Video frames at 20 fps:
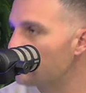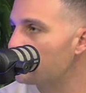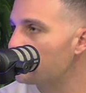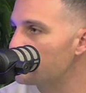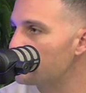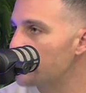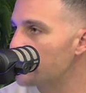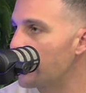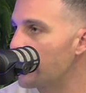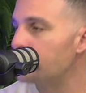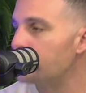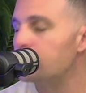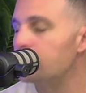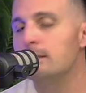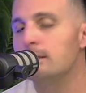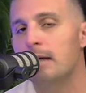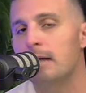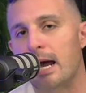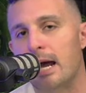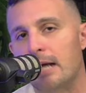
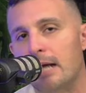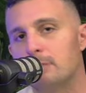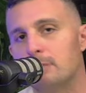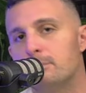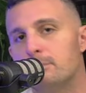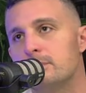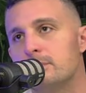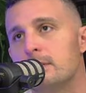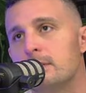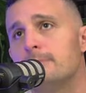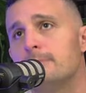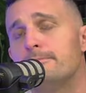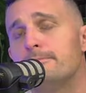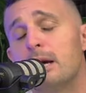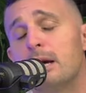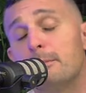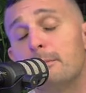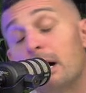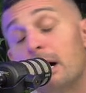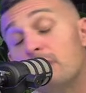standard, 80%.
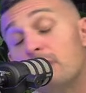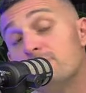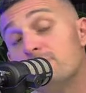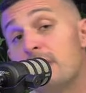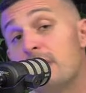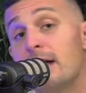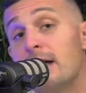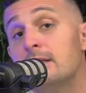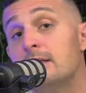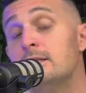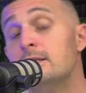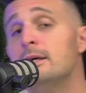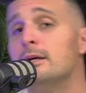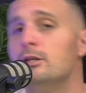Above that,